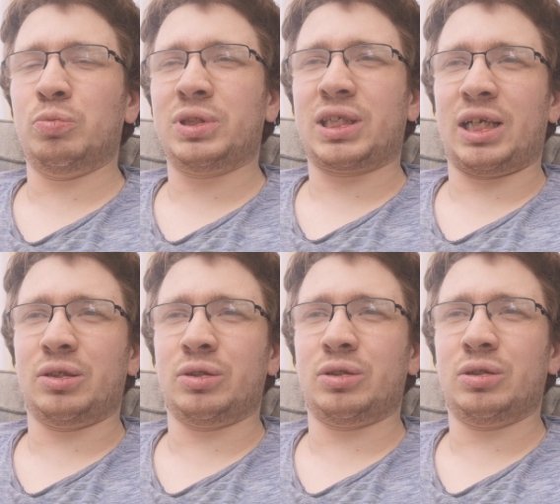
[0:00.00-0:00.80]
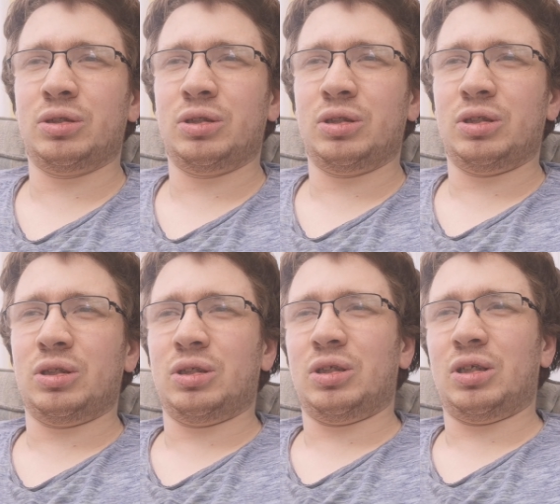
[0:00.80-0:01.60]
upscaled
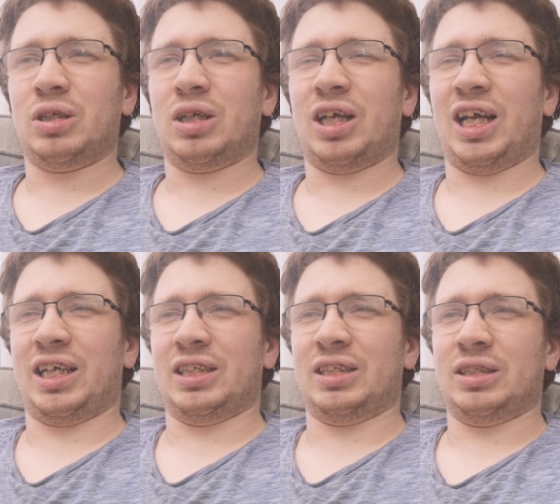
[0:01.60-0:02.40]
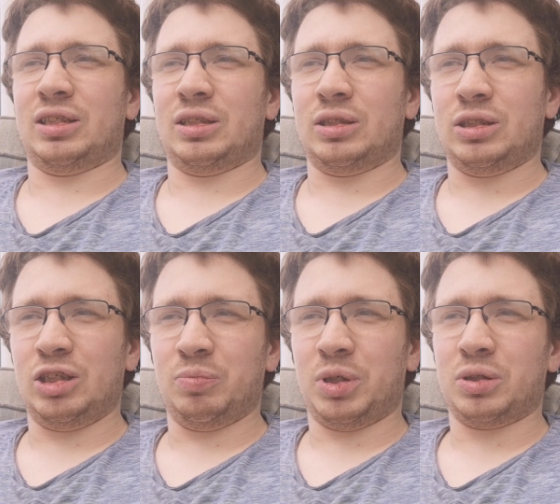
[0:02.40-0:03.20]
and
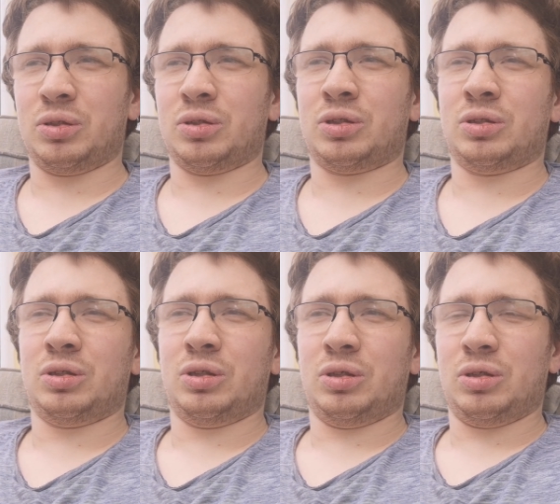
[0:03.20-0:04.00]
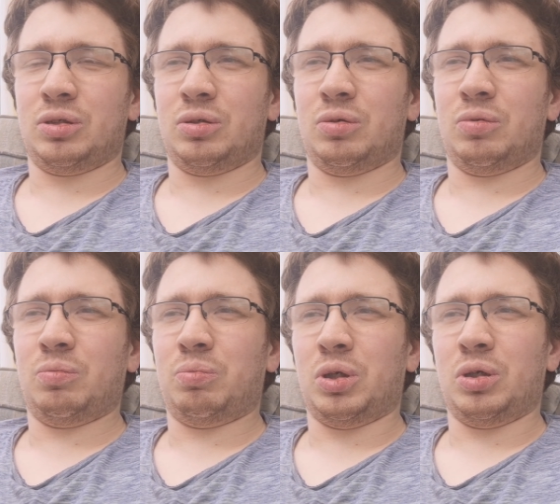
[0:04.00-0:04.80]
new models,
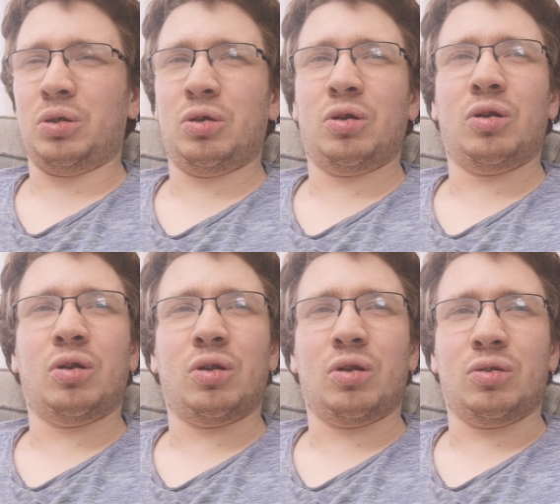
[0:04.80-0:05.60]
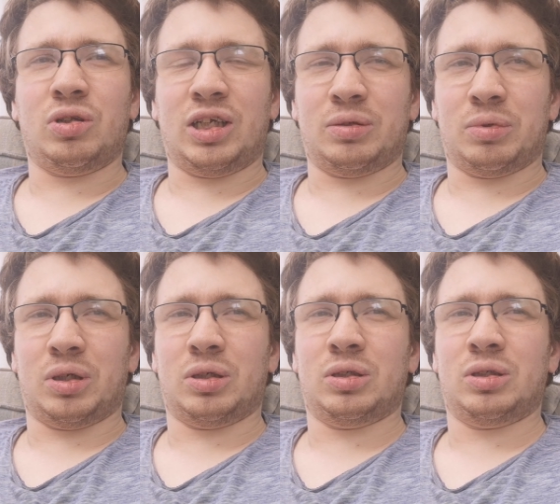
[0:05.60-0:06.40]
but they
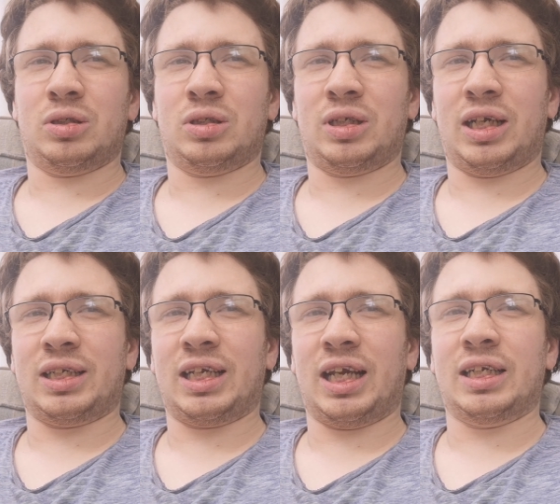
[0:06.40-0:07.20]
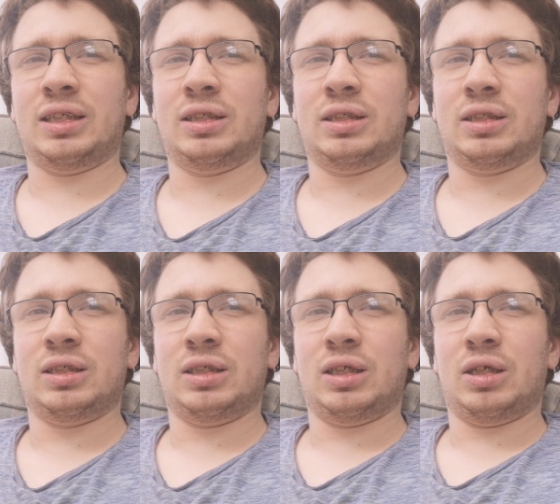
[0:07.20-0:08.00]
were, again,
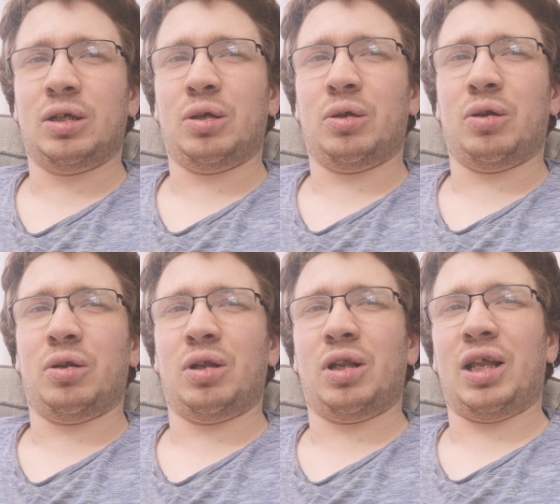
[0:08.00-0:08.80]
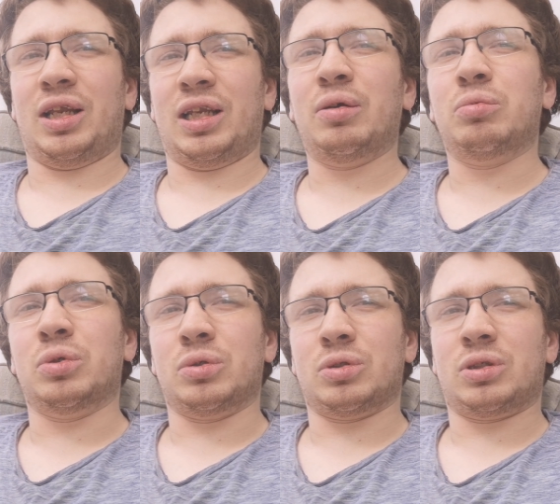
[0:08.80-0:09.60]
in their
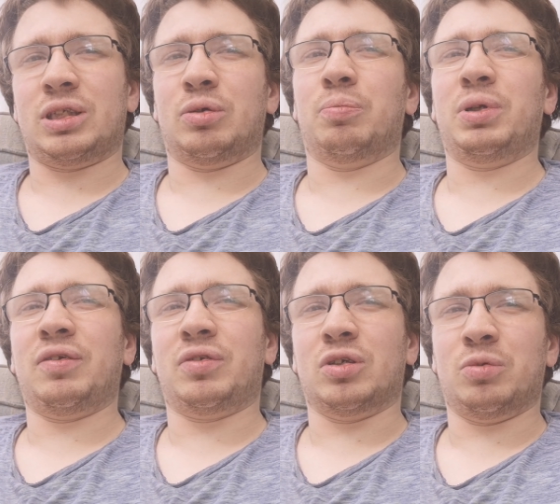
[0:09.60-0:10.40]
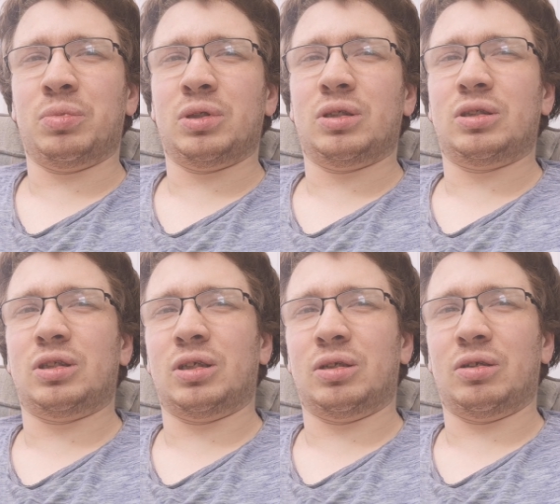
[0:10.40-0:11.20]
rules, they were beefed up
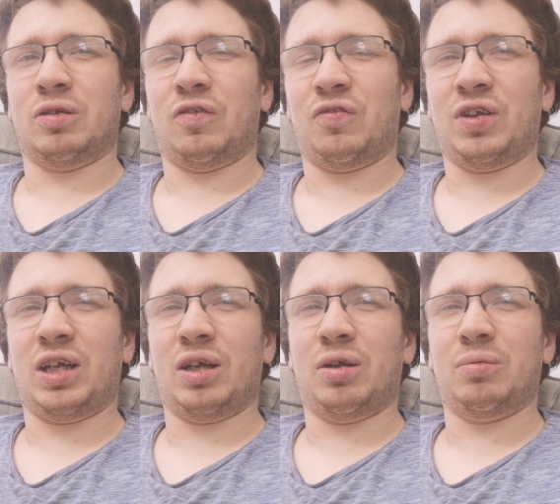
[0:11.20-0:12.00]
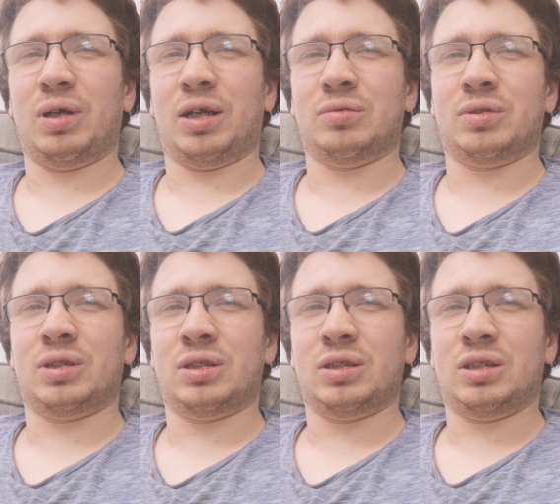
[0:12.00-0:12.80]
to fit
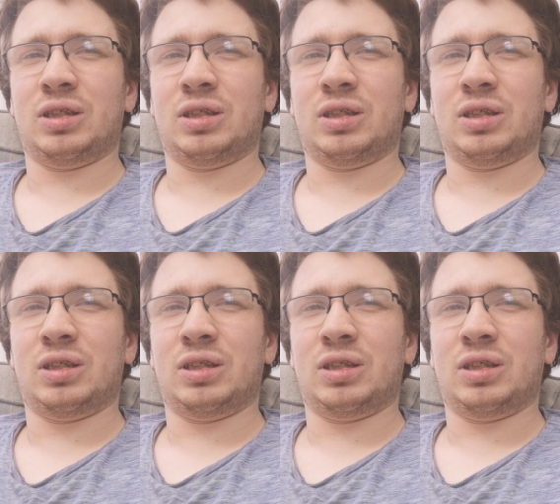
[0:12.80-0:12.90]
around